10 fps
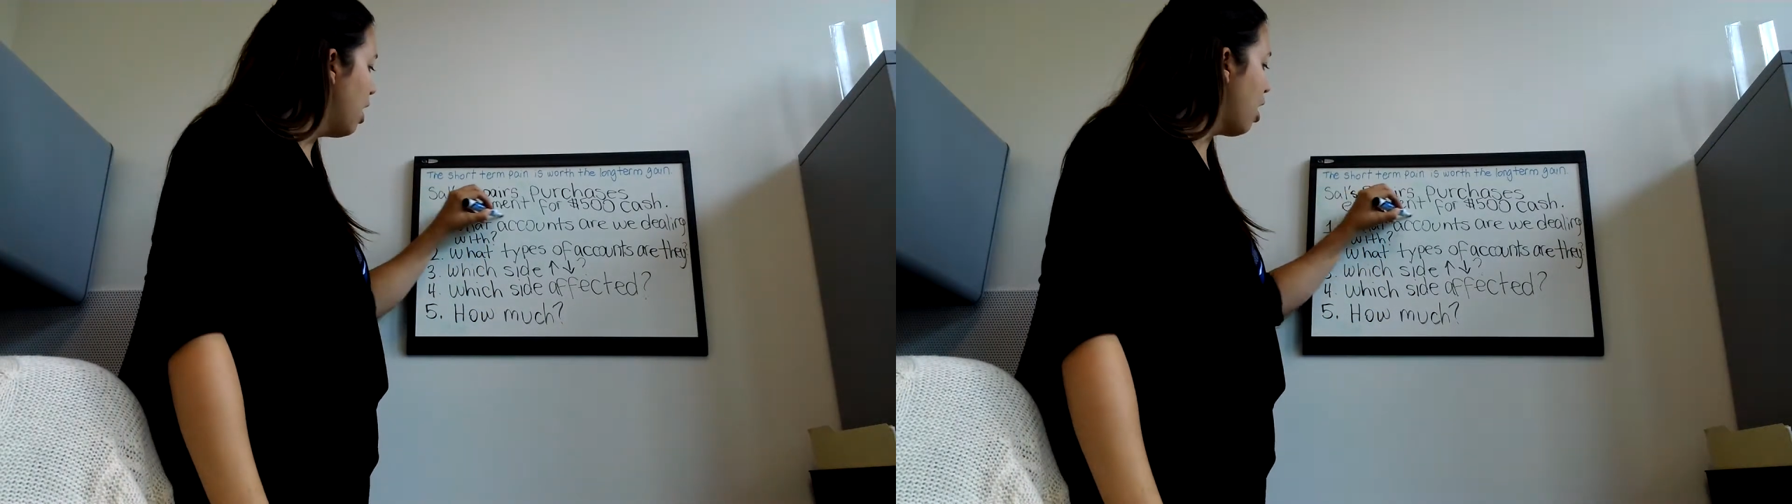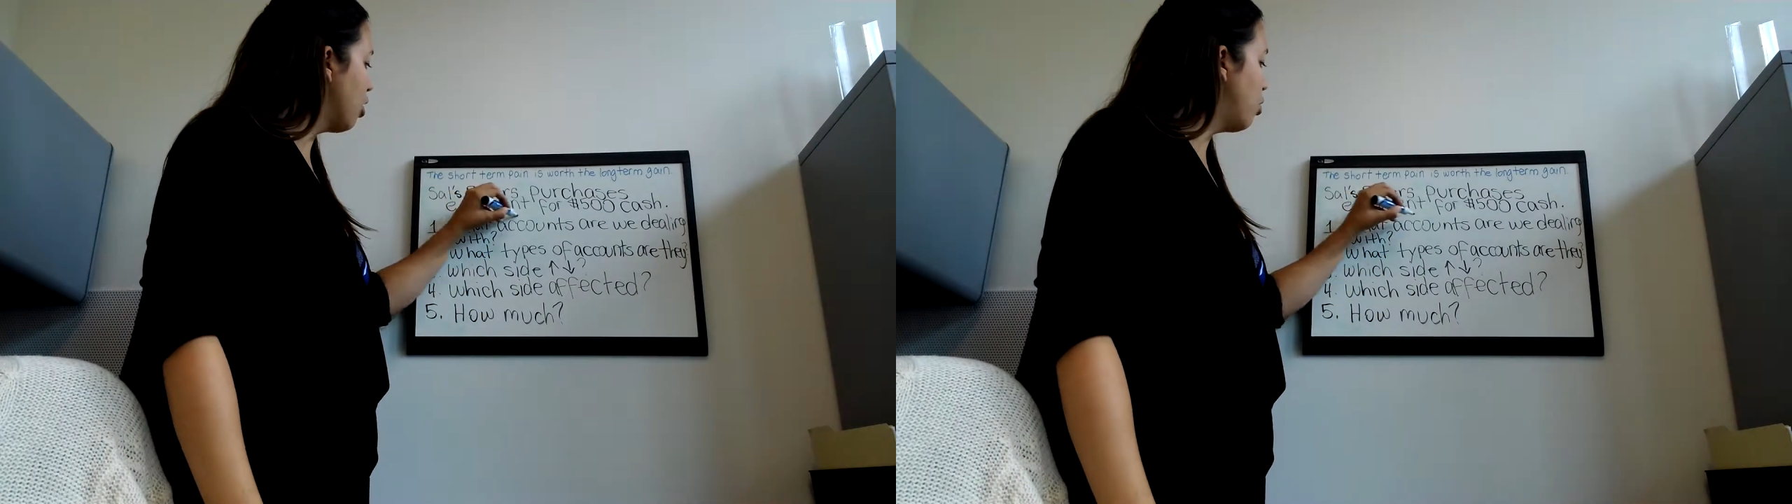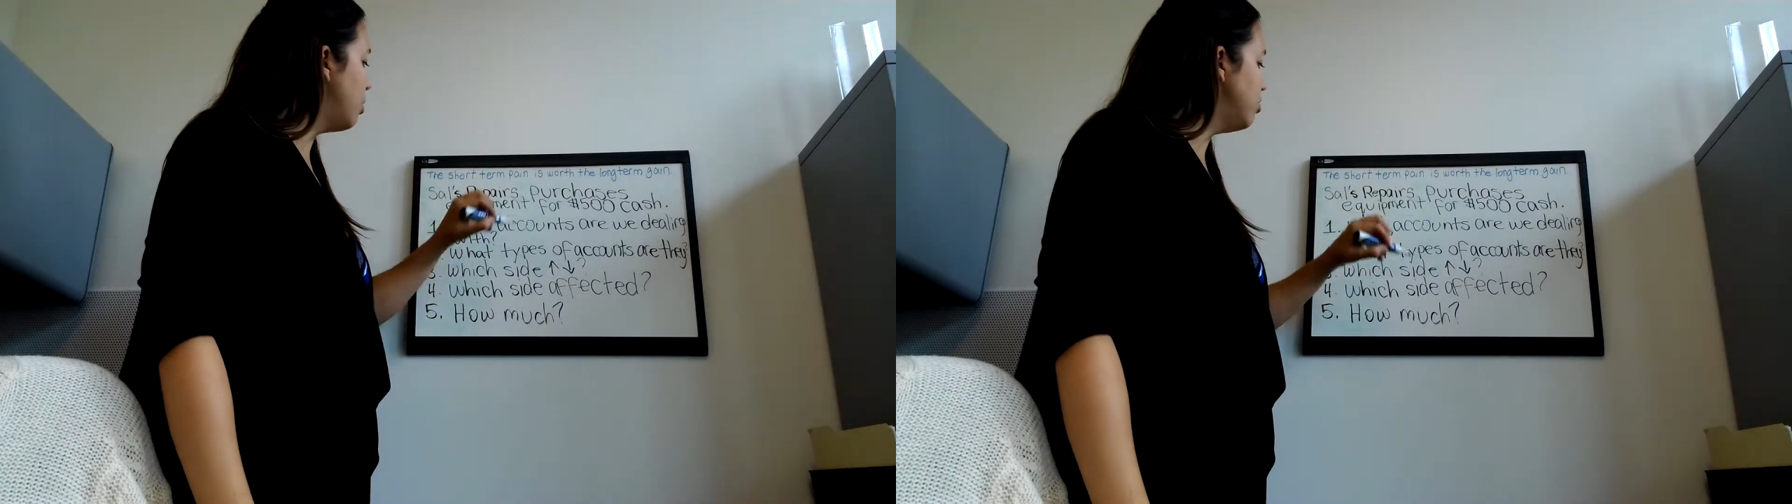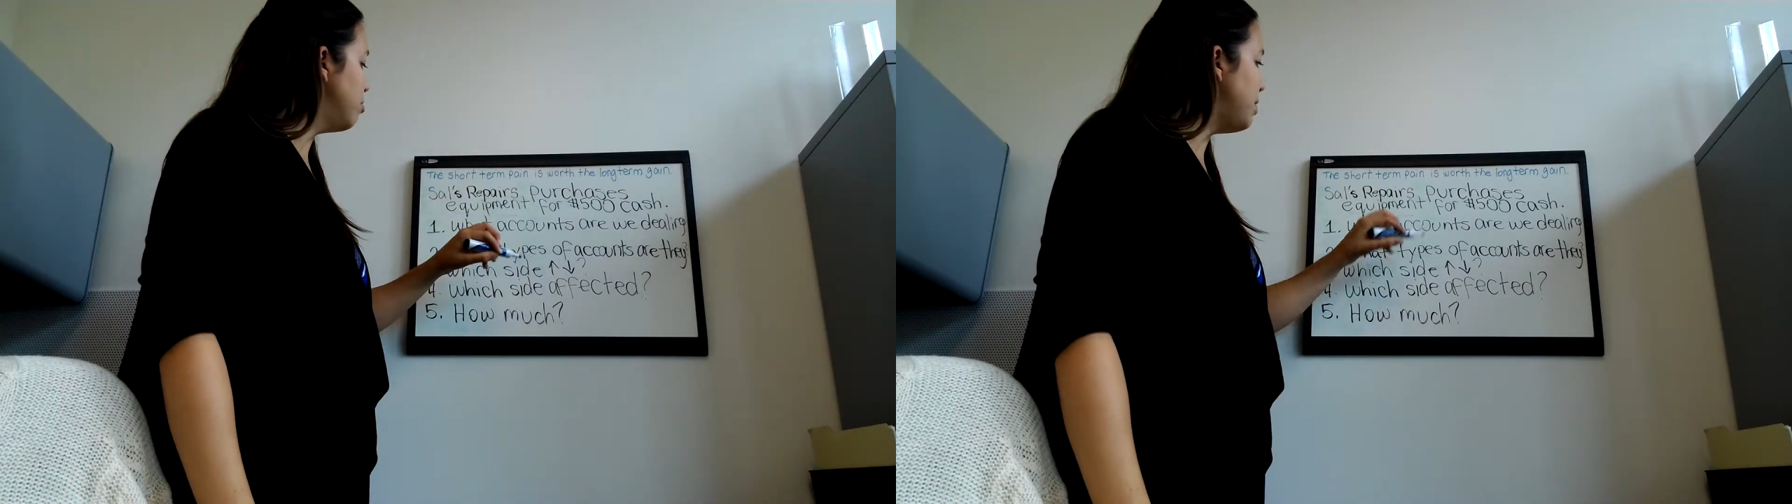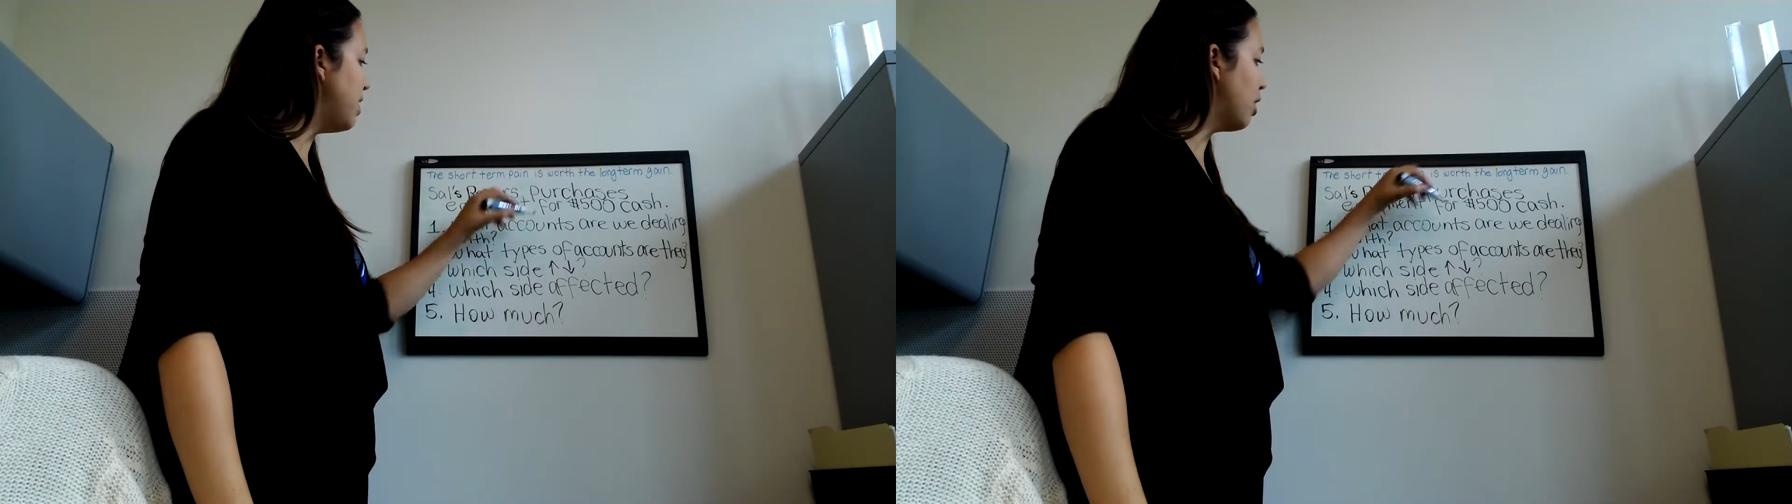are going to
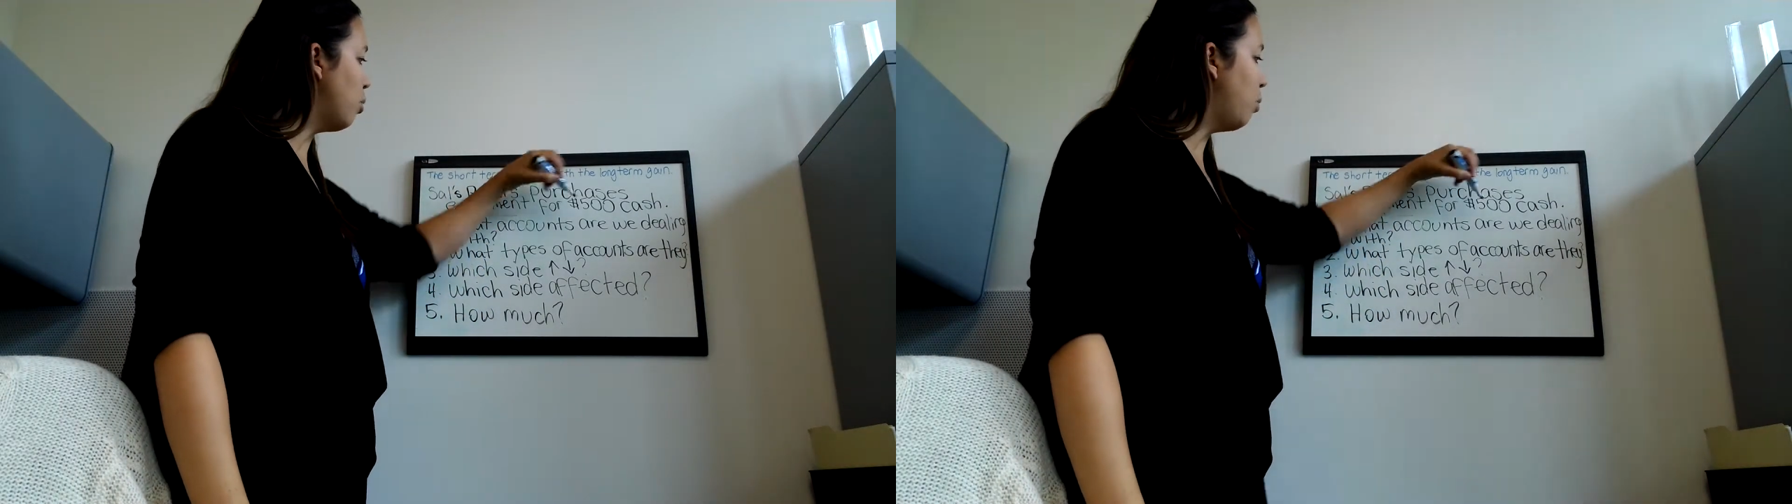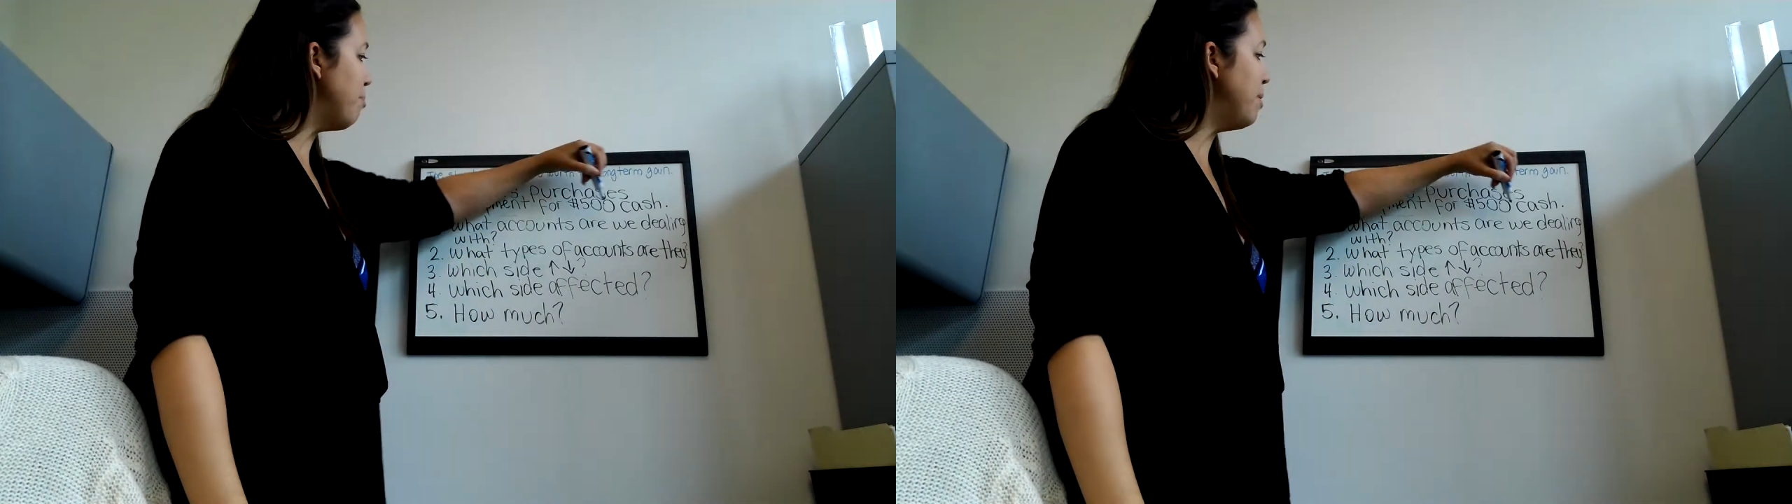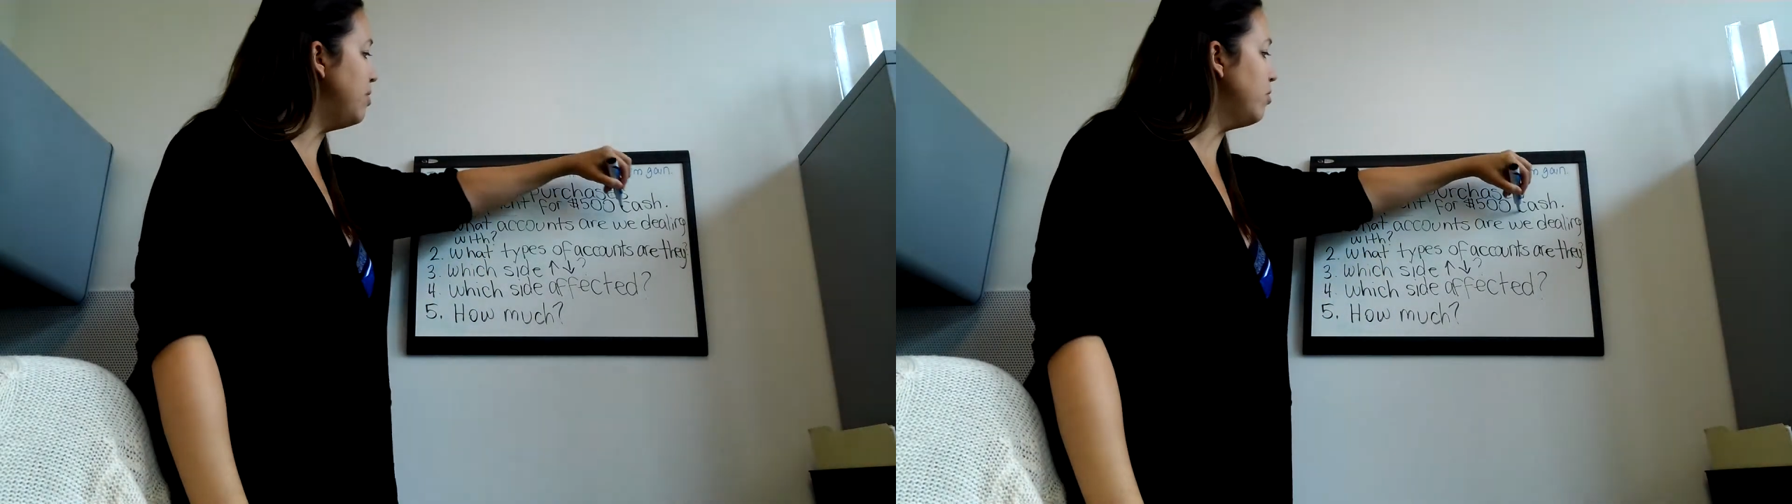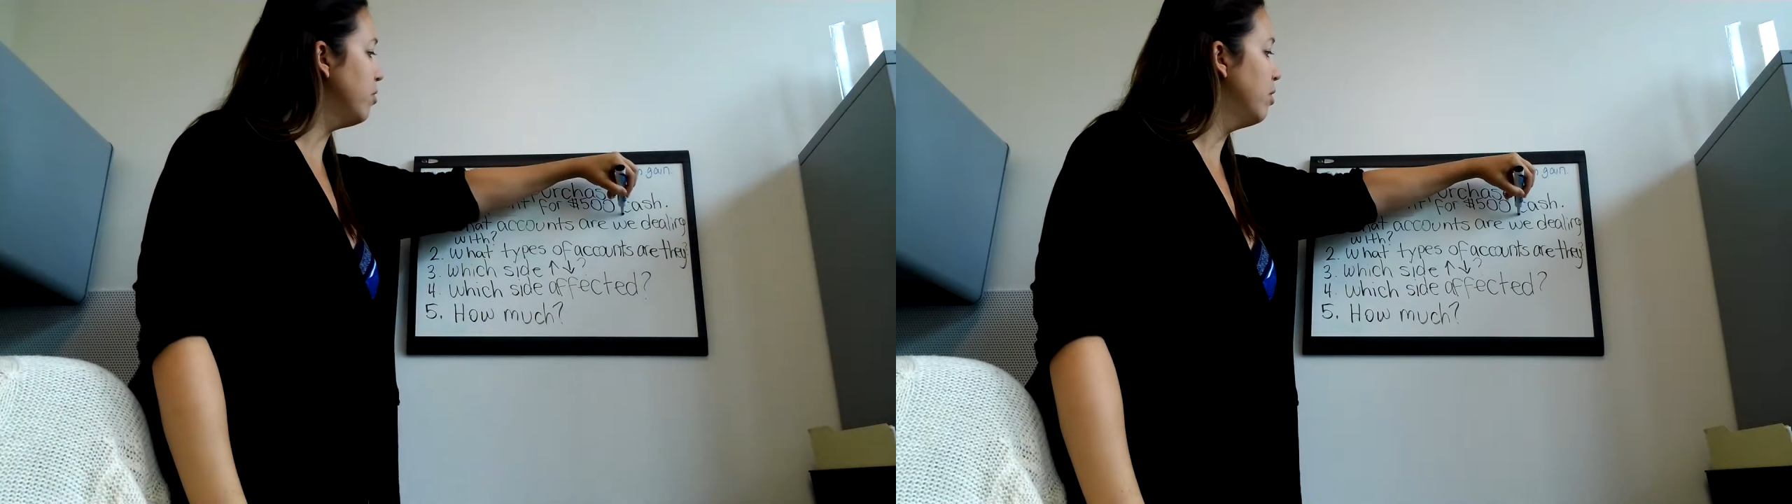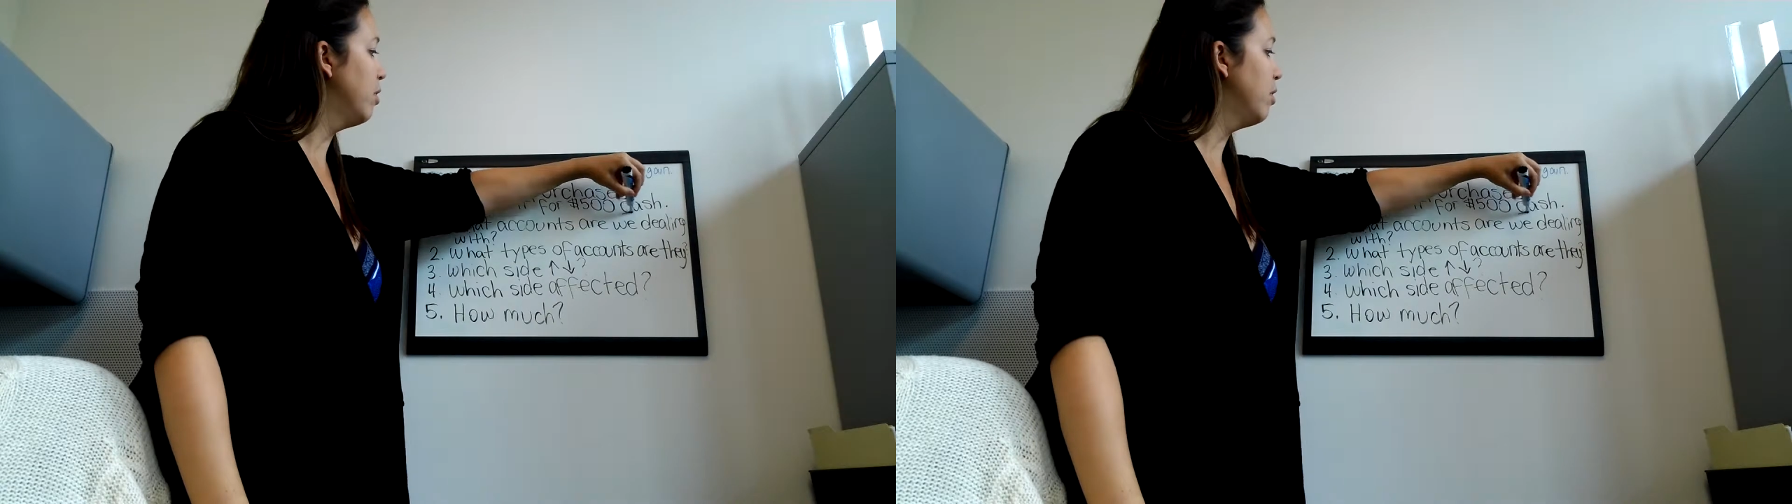be equipment